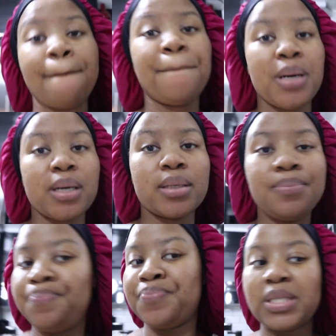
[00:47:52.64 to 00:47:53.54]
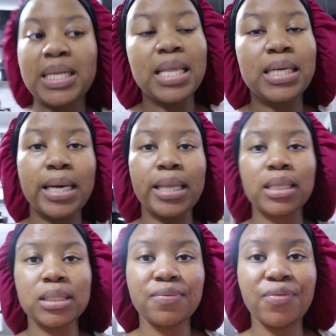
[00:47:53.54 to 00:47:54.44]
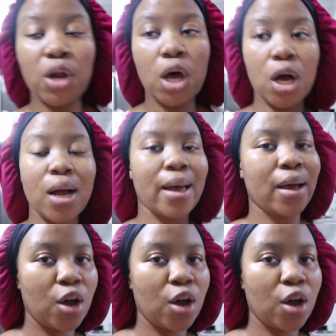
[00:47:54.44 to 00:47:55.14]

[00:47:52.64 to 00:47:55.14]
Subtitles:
But another day in this vlog.